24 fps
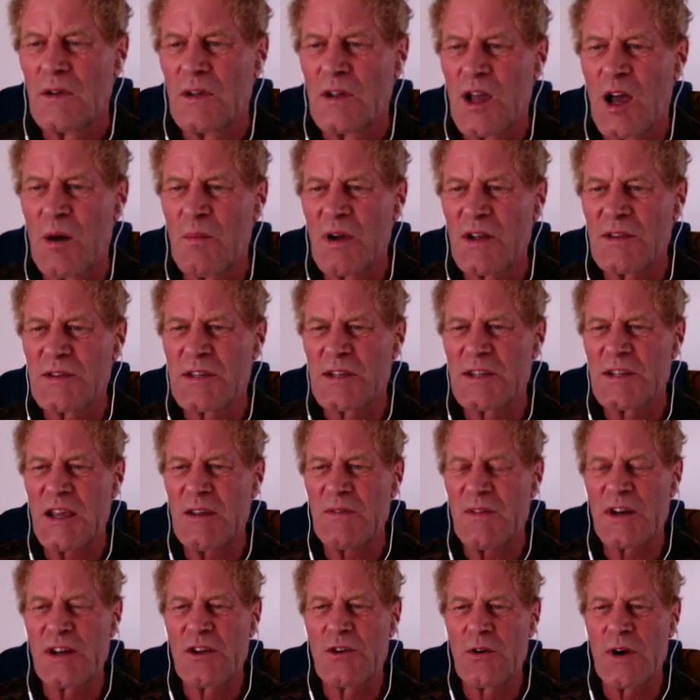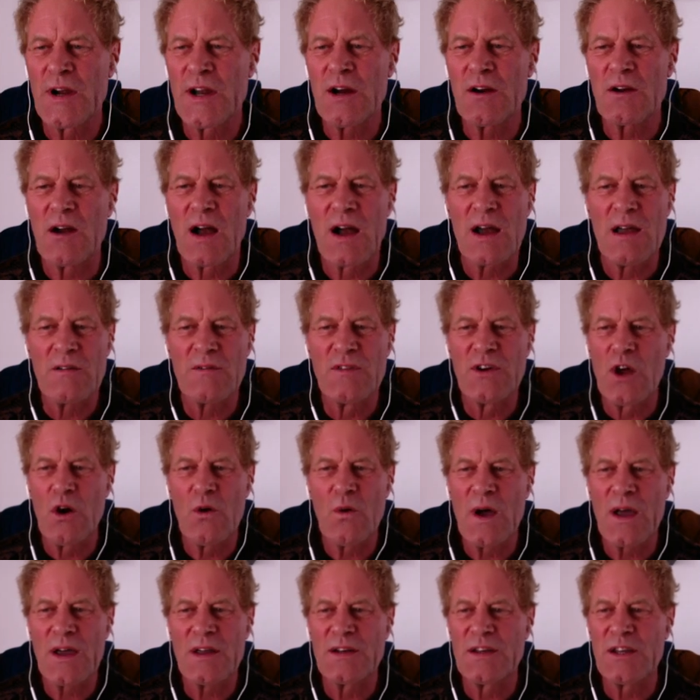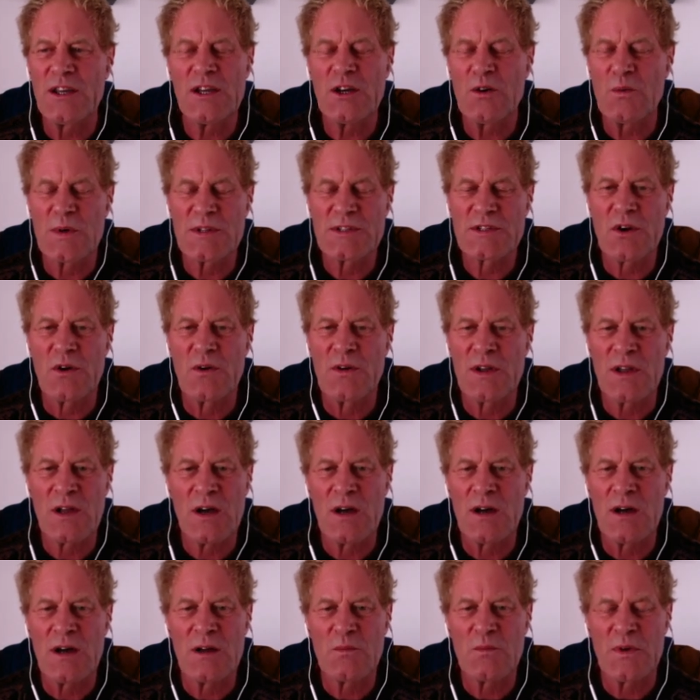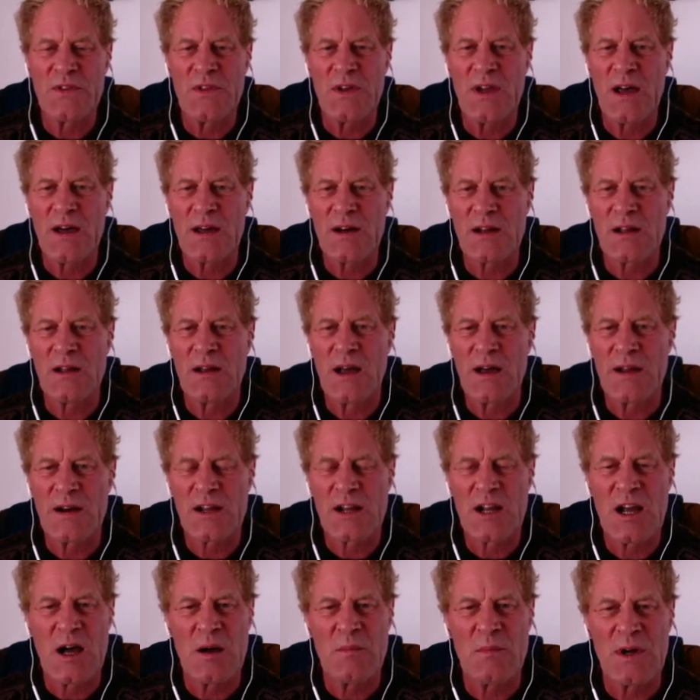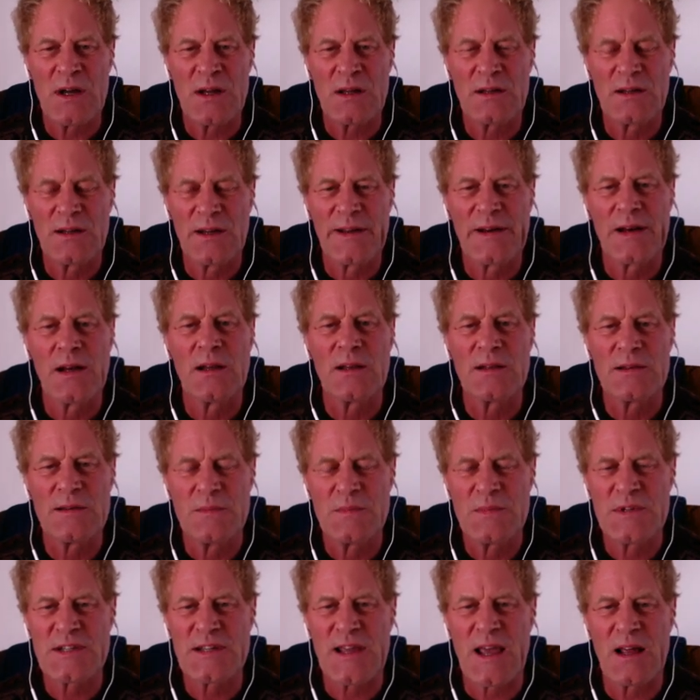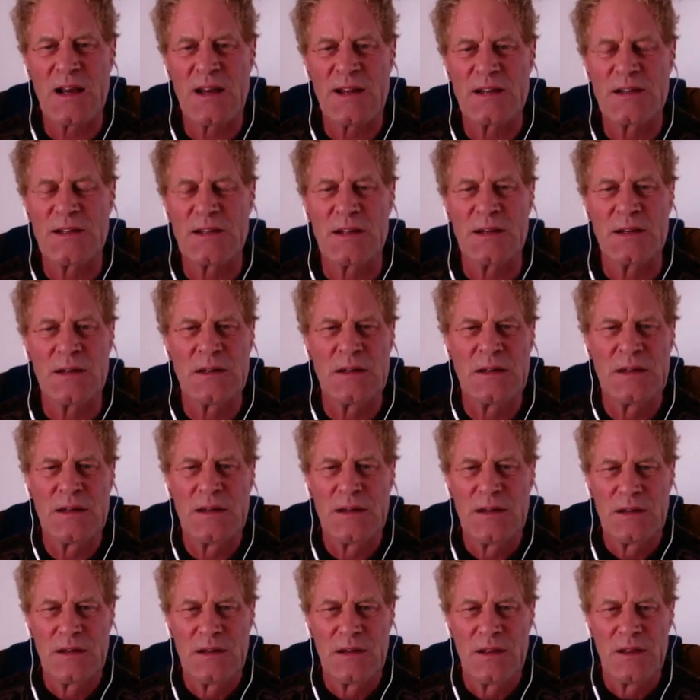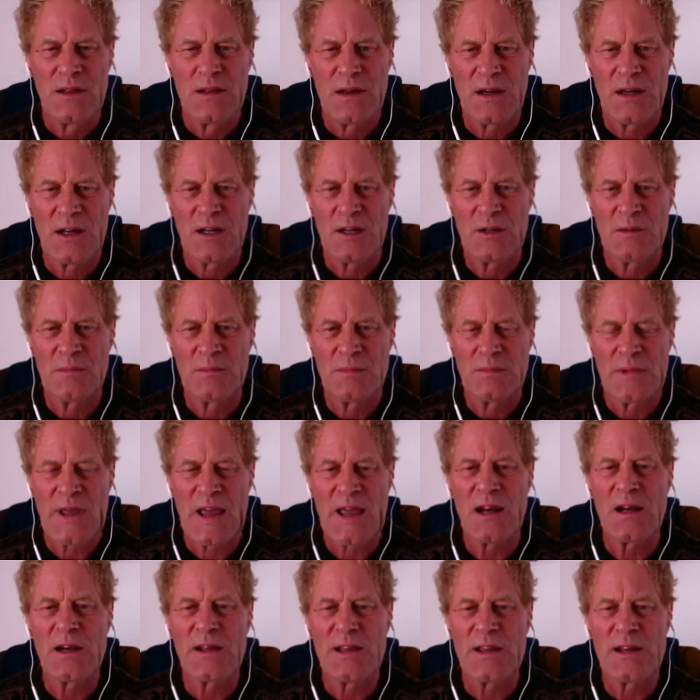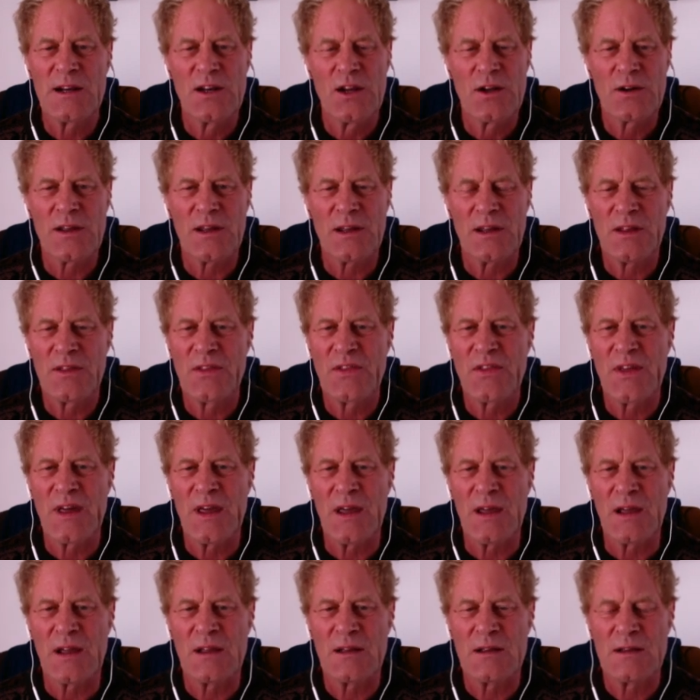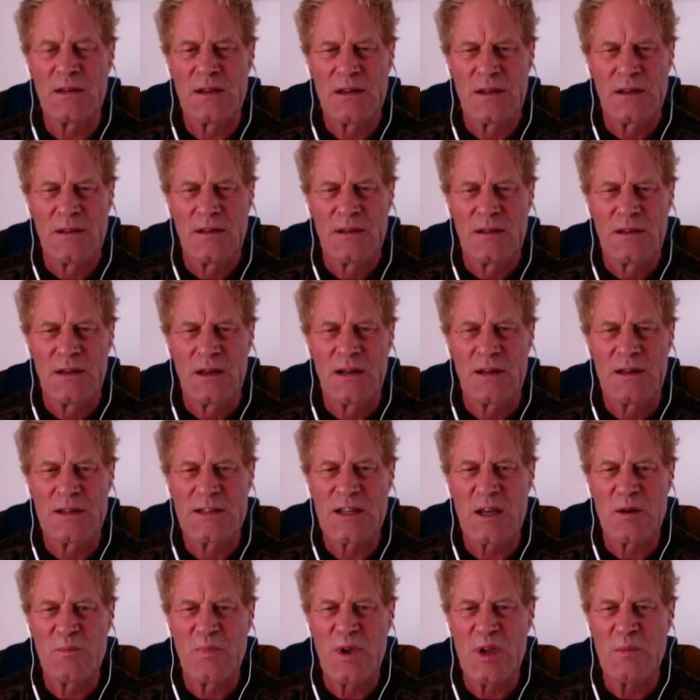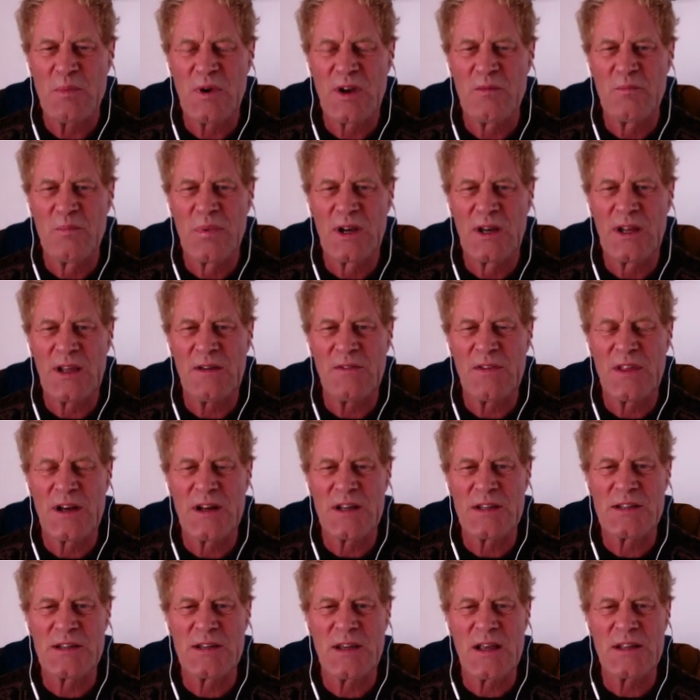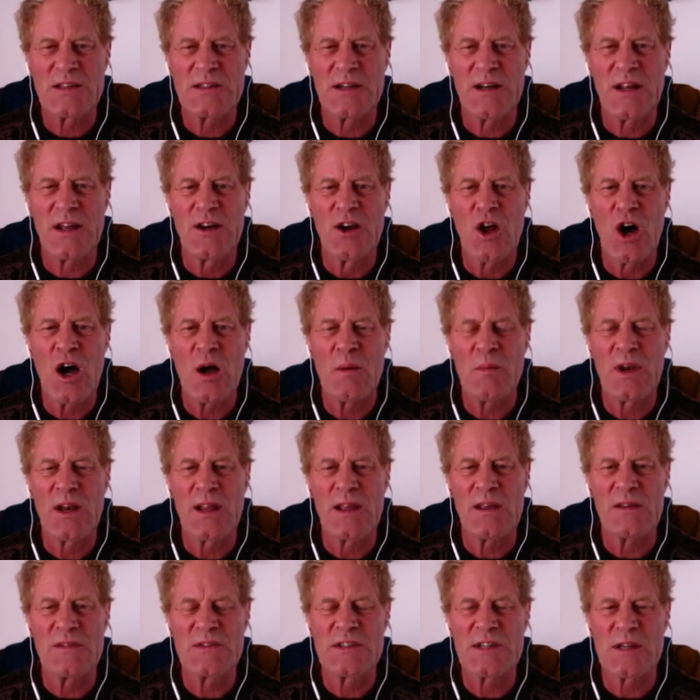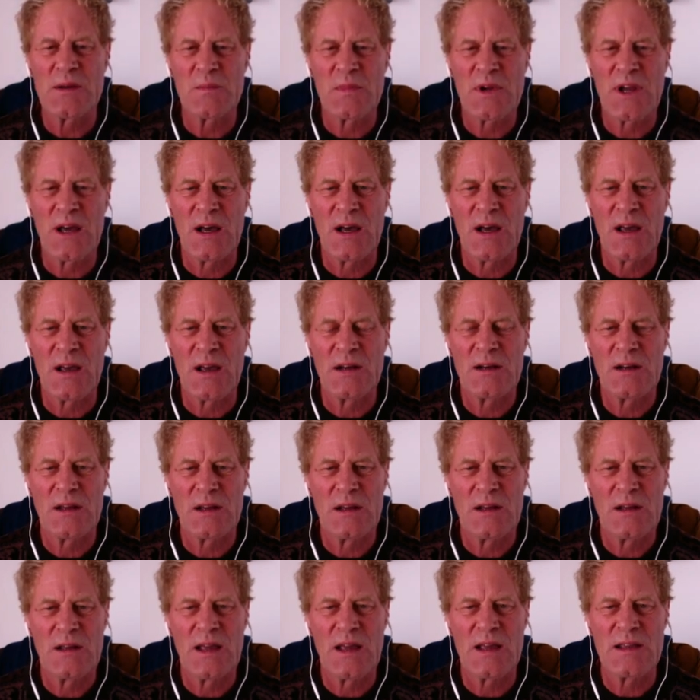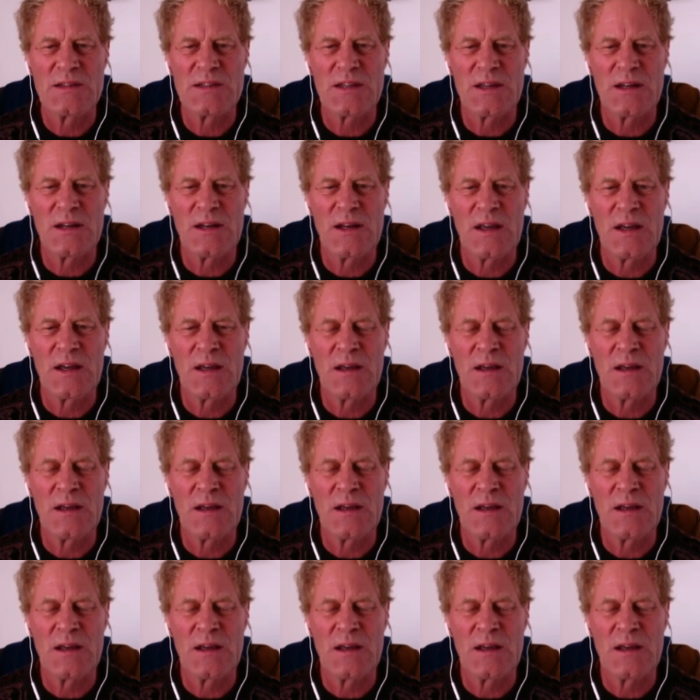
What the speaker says: About Stephen Greer, I have no idea what's going on with the Atacama little skeleton, alien-looking thing. Some people have believed that it's an anomaly of some kind, as in